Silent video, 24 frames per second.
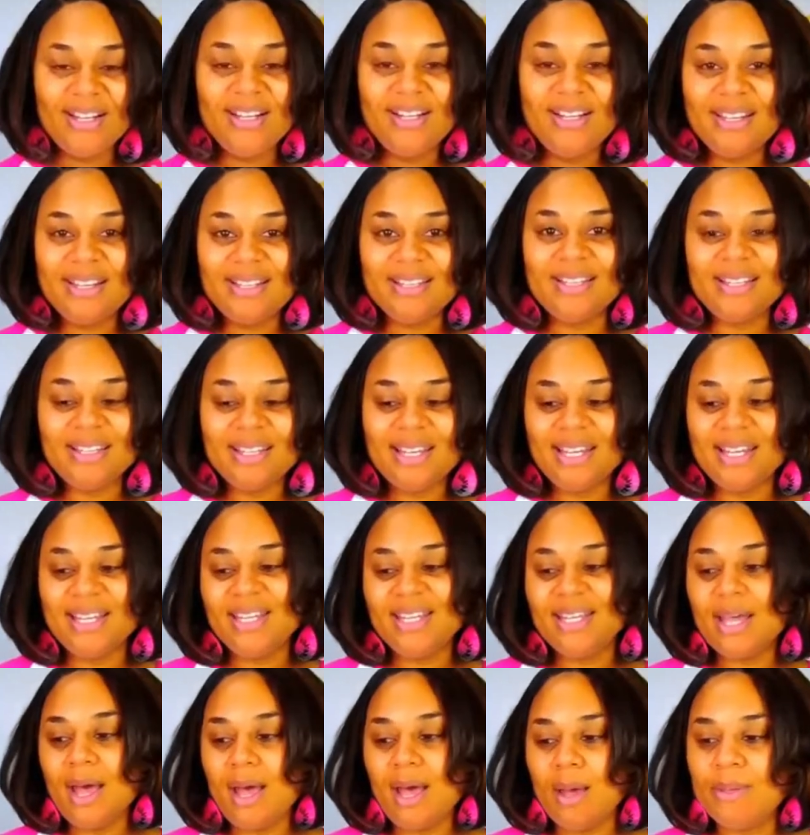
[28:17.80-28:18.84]
click the link in the
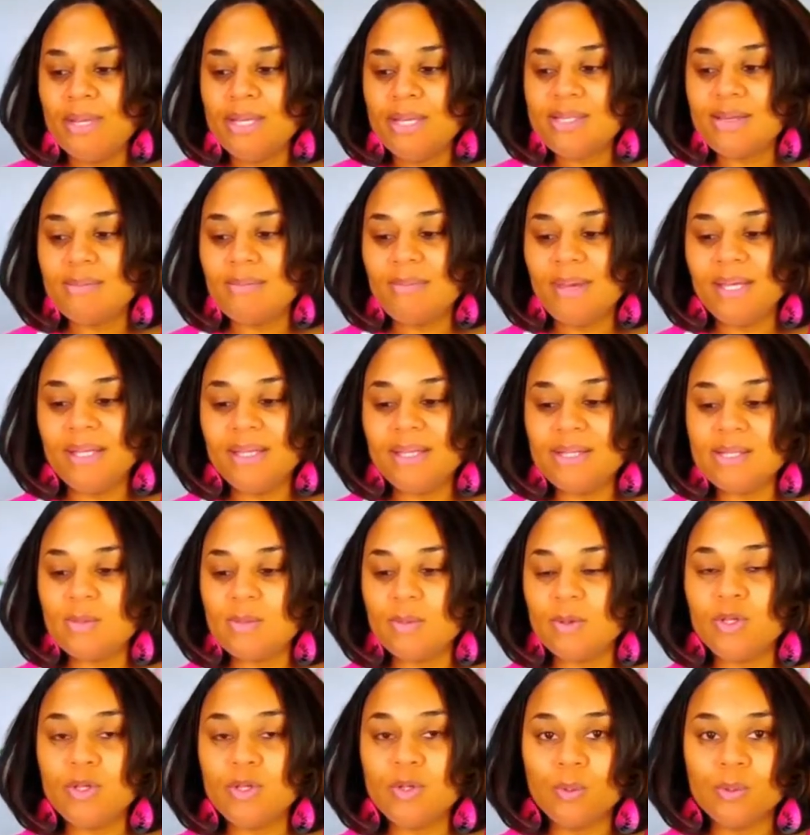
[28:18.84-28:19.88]
comments and make this
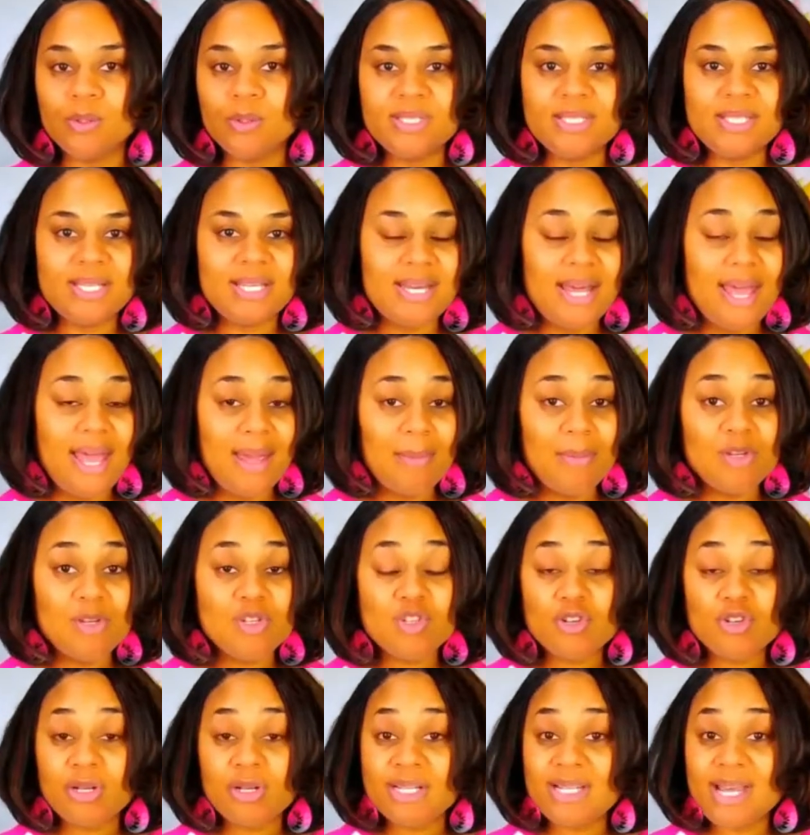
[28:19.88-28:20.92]
one yours today. Be
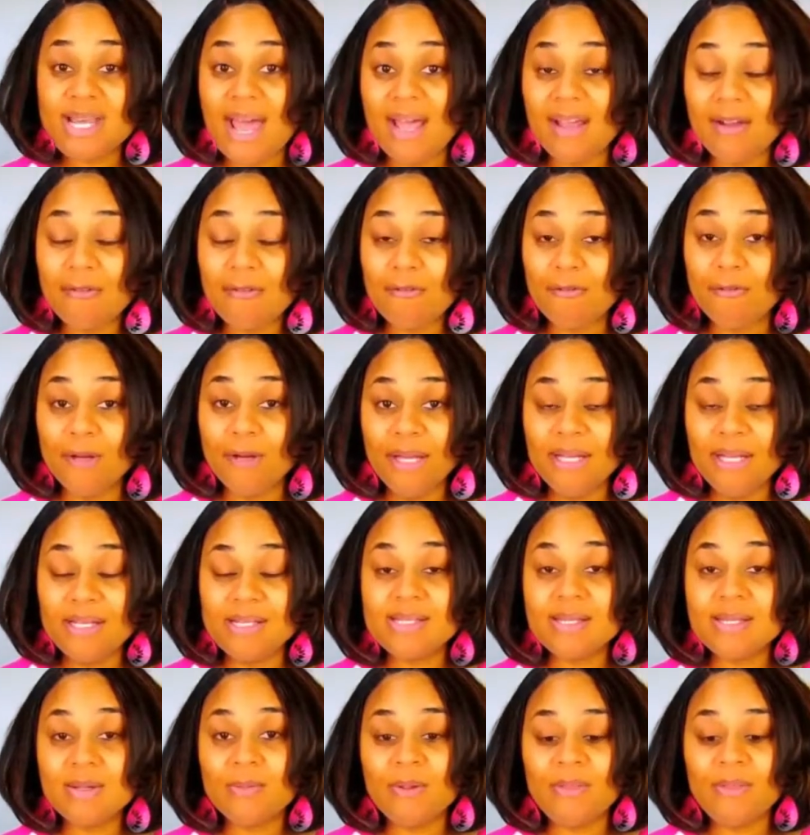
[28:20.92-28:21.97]
sure to tag a friend,
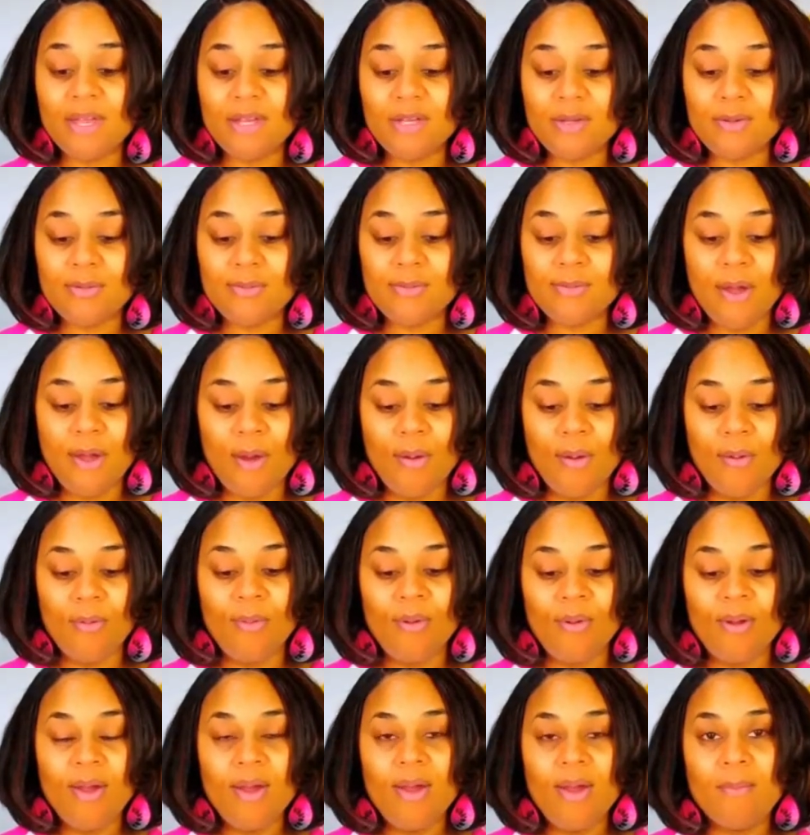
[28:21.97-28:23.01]
someone that you
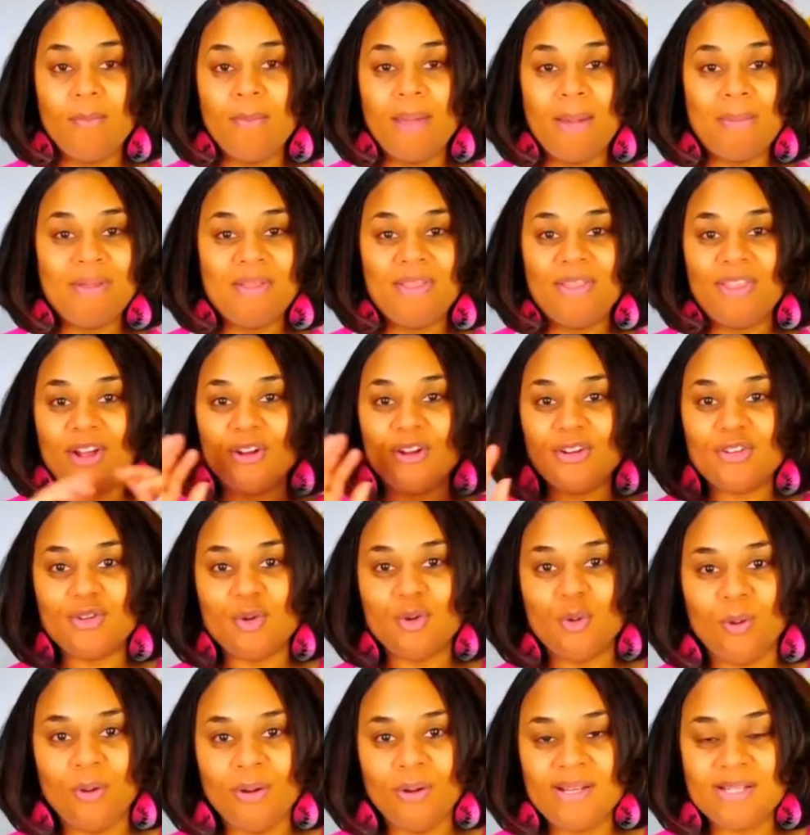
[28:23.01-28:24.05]
know, maybe their
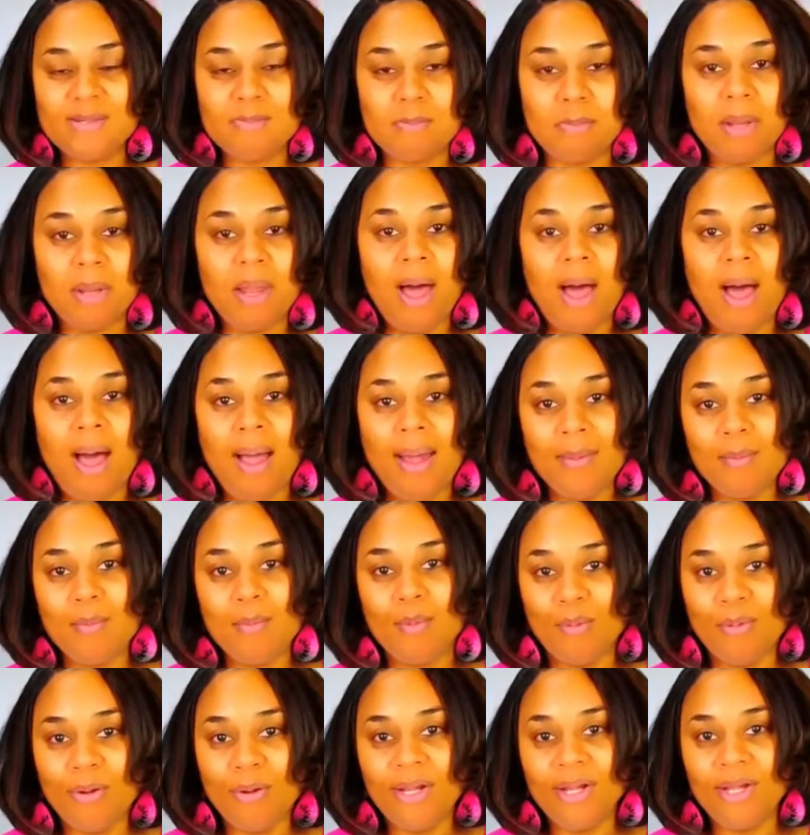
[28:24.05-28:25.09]
door is blah and
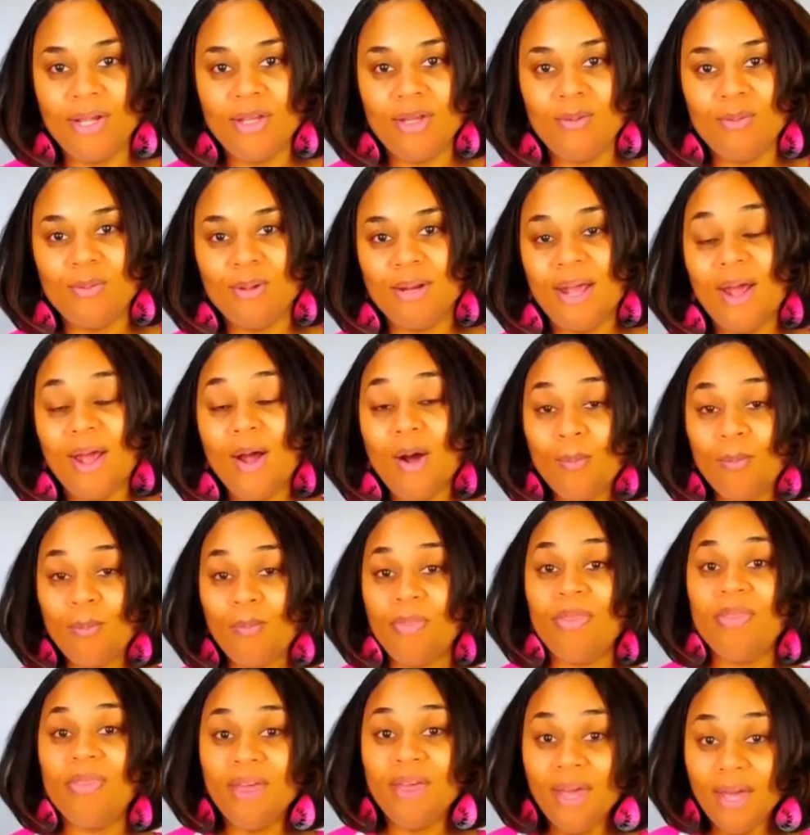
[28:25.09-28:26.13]
boring and you want to help
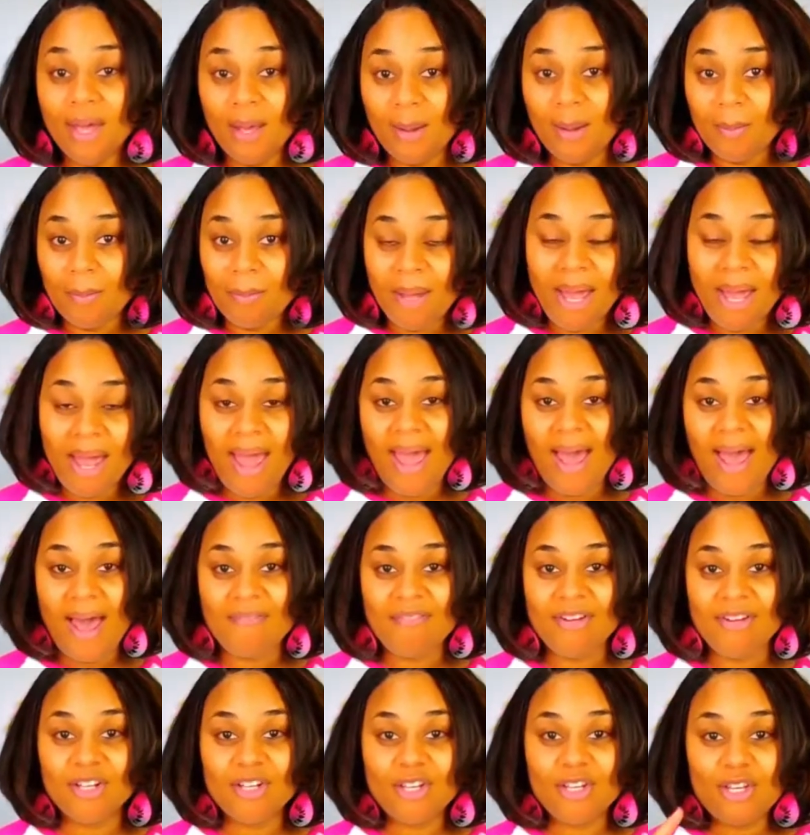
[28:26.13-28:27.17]
them have
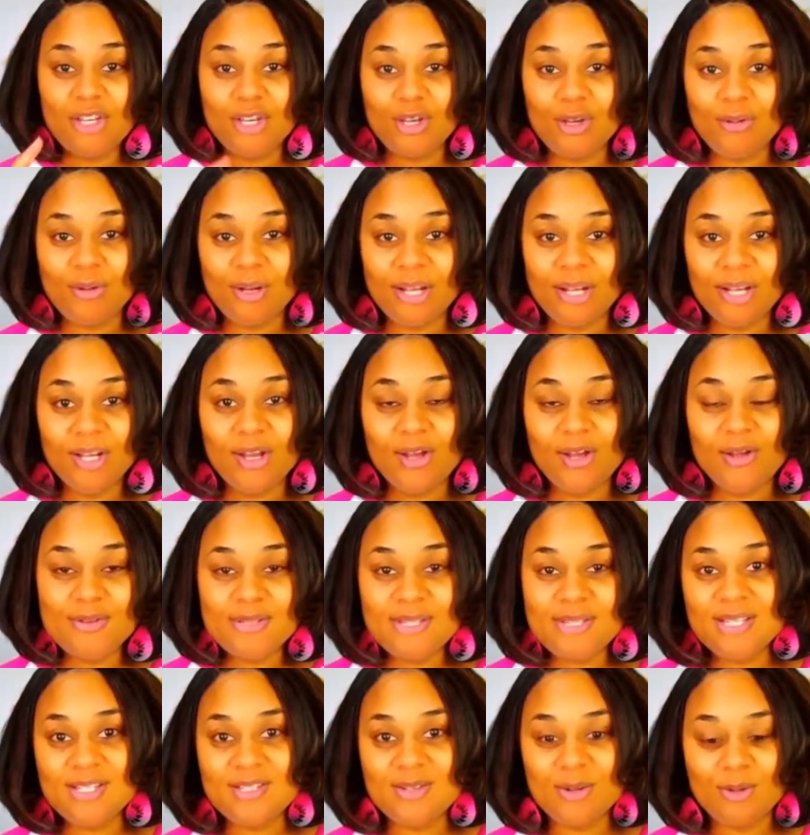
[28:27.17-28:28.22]
a cute and
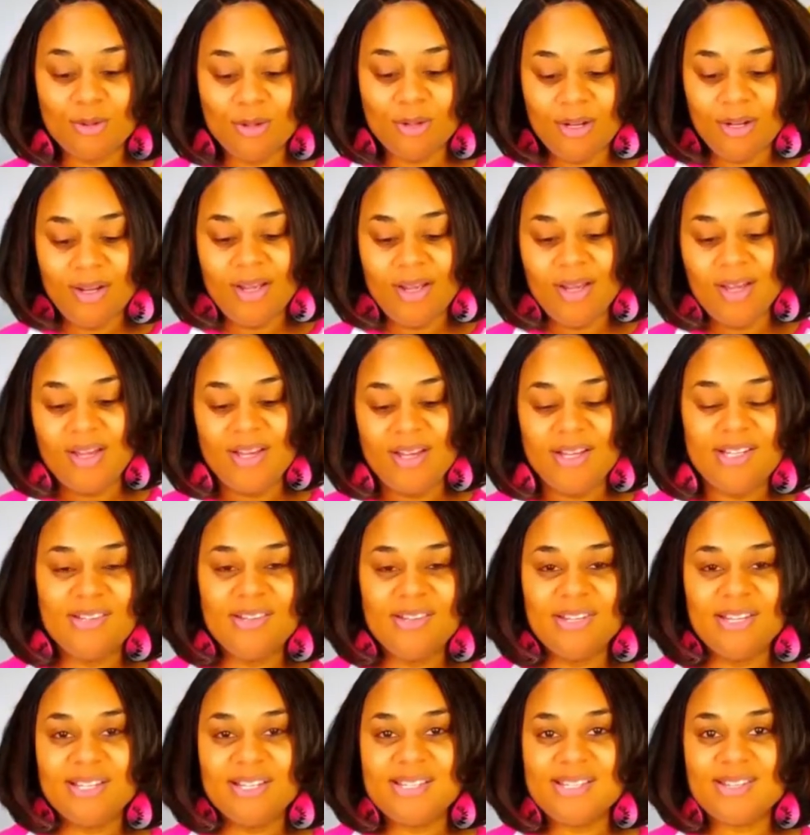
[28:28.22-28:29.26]
cozy door. You
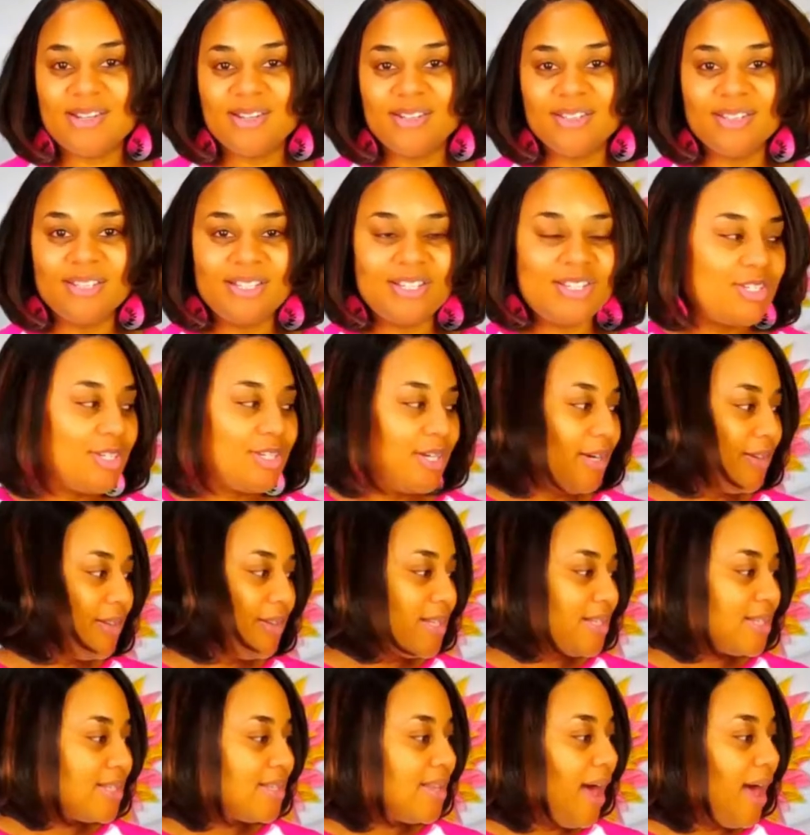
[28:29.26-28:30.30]
can certainly share
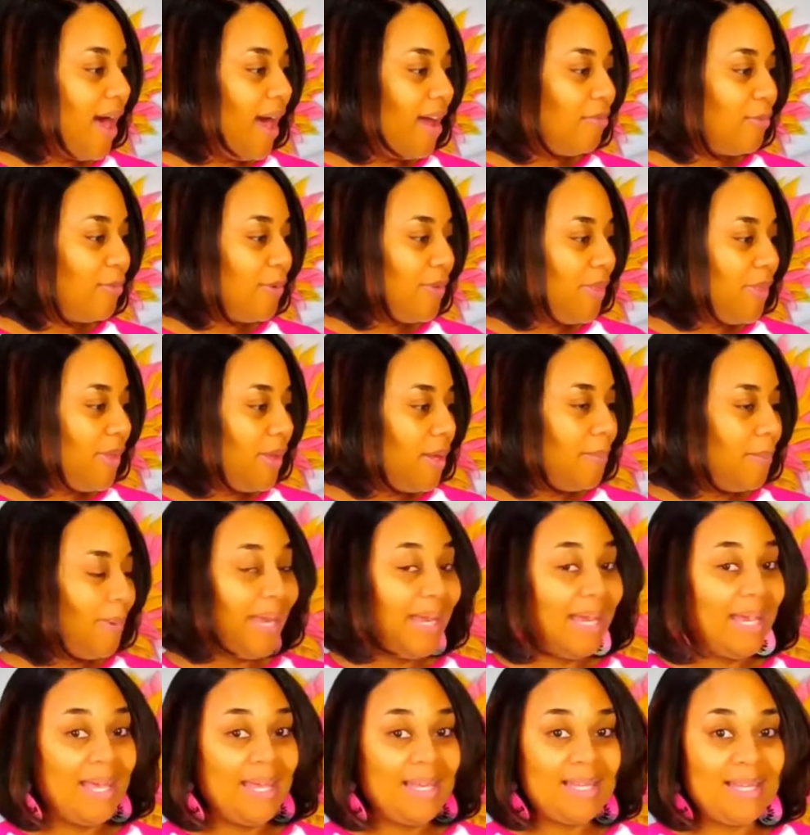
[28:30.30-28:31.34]
this live with them
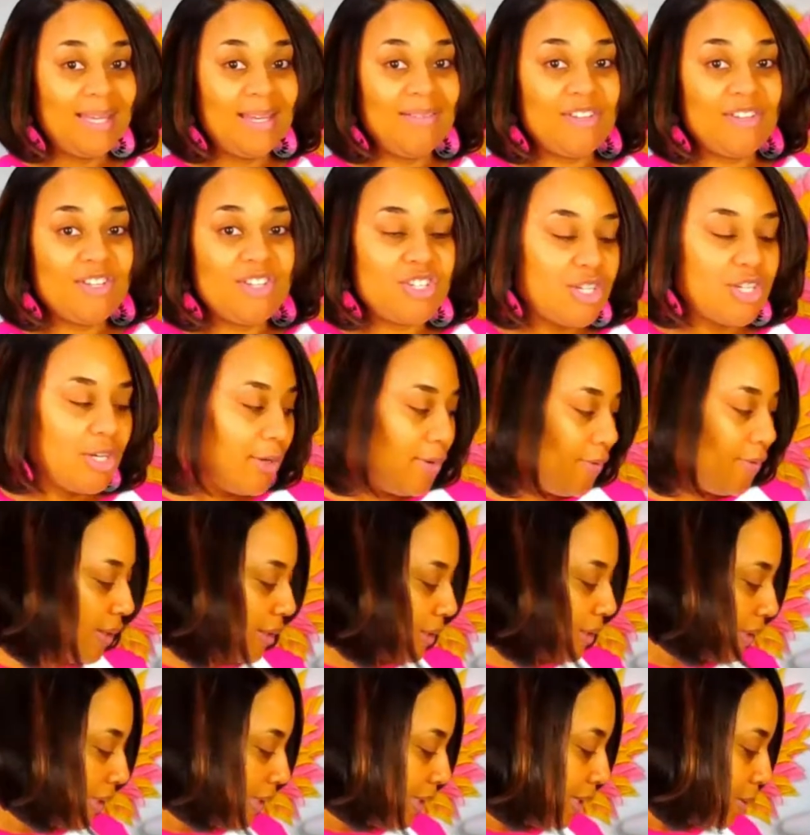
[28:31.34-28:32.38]
and even share the
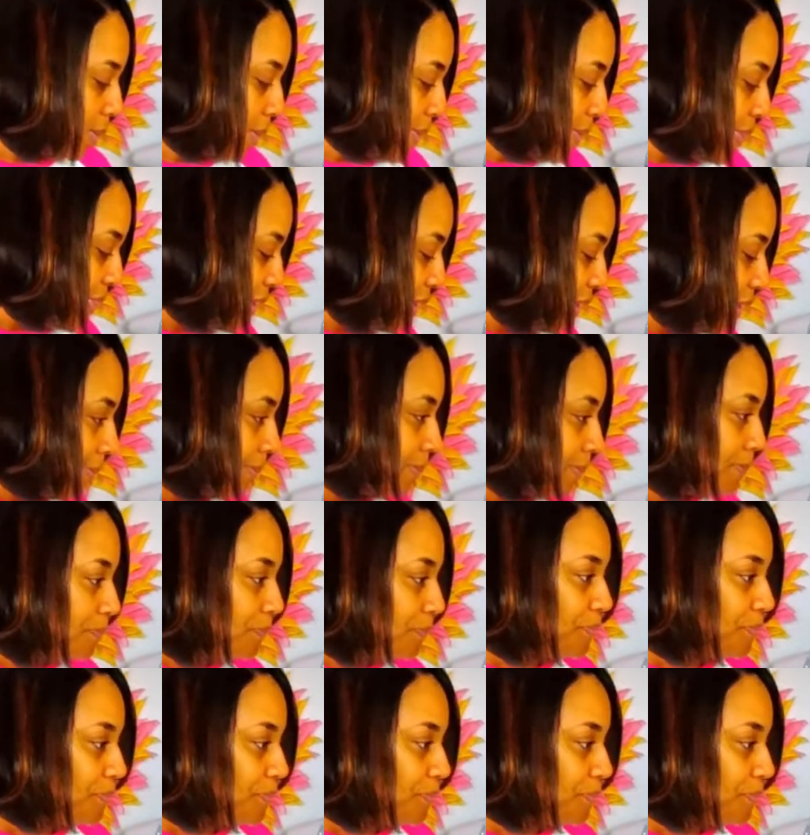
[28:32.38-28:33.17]
link with them.